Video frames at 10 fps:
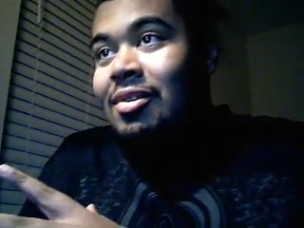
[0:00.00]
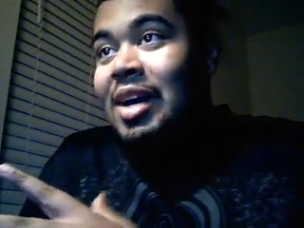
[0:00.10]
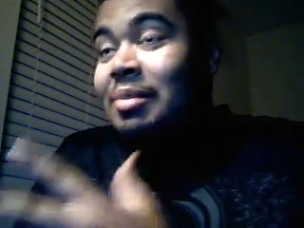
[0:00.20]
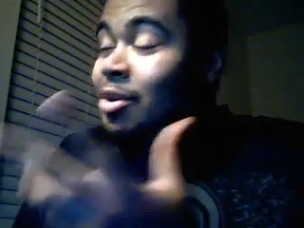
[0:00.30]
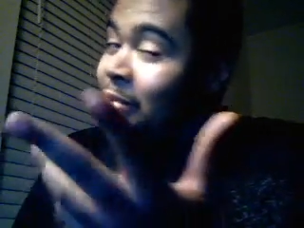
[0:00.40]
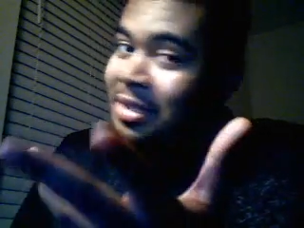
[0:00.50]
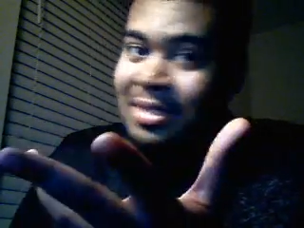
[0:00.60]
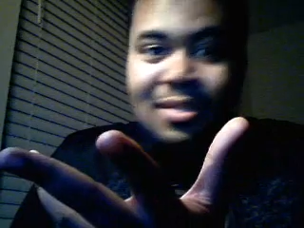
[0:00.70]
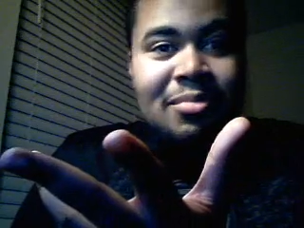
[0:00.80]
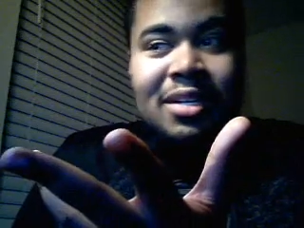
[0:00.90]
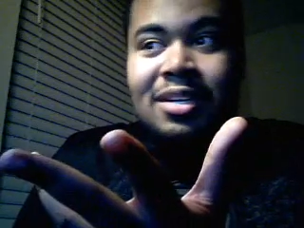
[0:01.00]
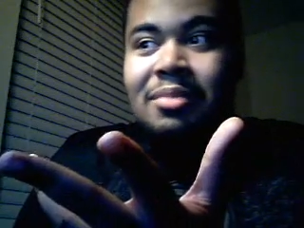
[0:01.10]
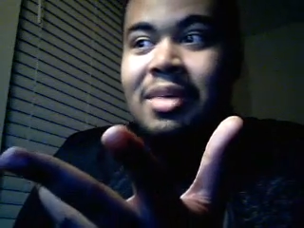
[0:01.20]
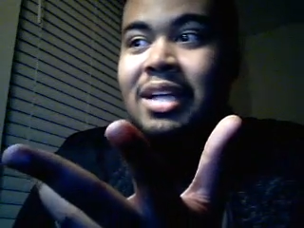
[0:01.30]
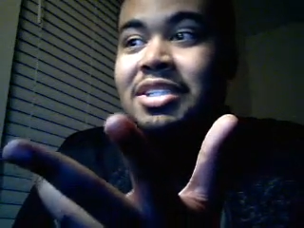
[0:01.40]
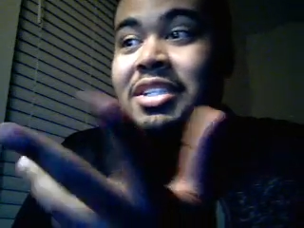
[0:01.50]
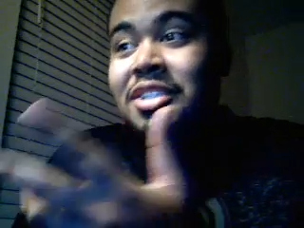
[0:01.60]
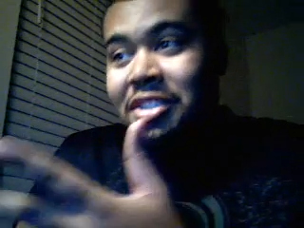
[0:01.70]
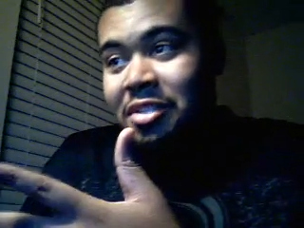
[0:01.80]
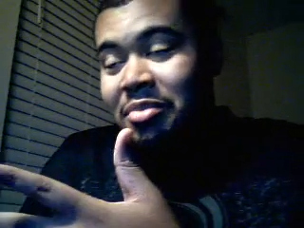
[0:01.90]
I'm hoping this is going to be a good match. It
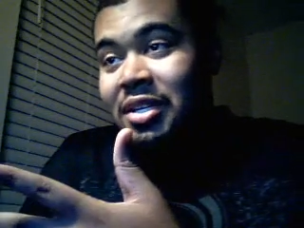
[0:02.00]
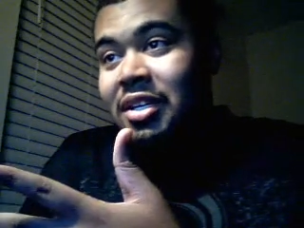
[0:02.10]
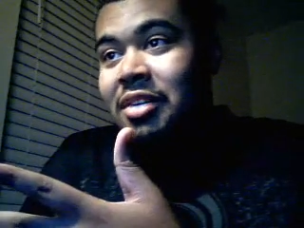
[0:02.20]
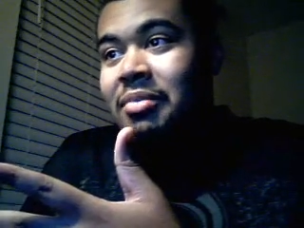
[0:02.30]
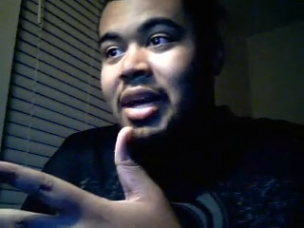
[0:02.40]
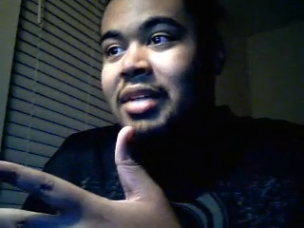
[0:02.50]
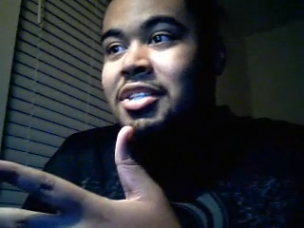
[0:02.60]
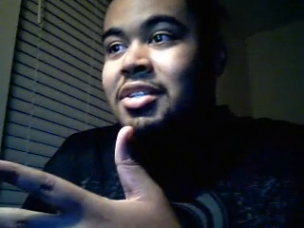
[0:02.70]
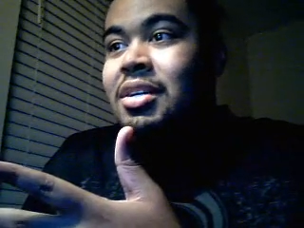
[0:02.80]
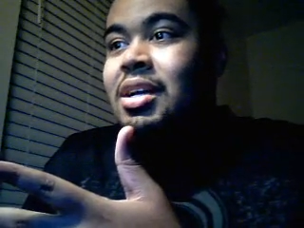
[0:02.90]
should be a good match.